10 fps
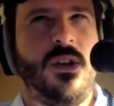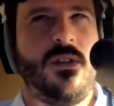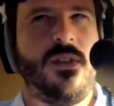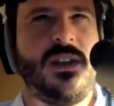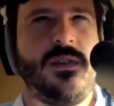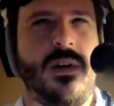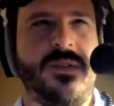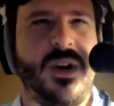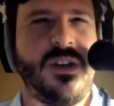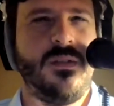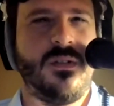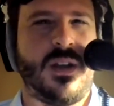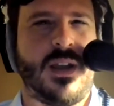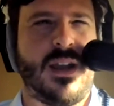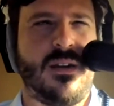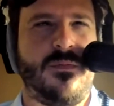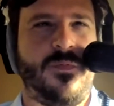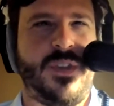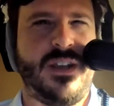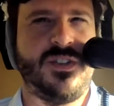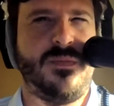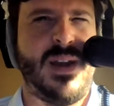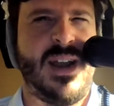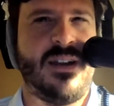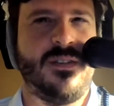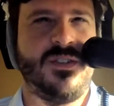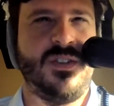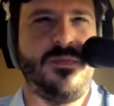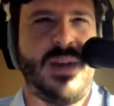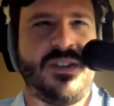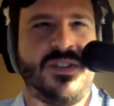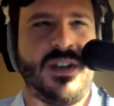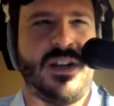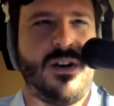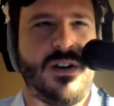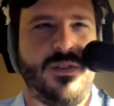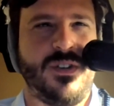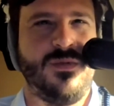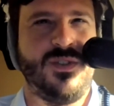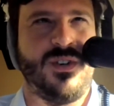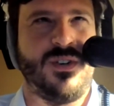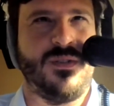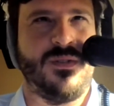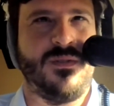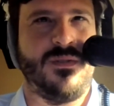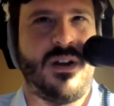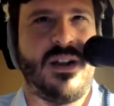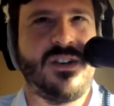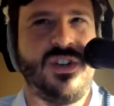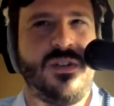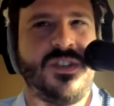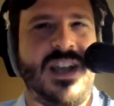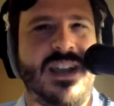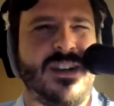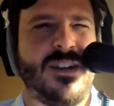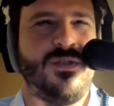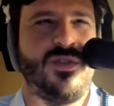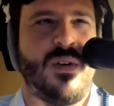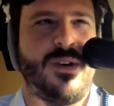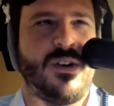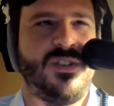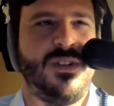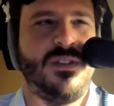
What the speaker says: thank you, everybody. And thanks to Matt. This is Matt's inaugural user. Well, actually, your second user webinar, because you did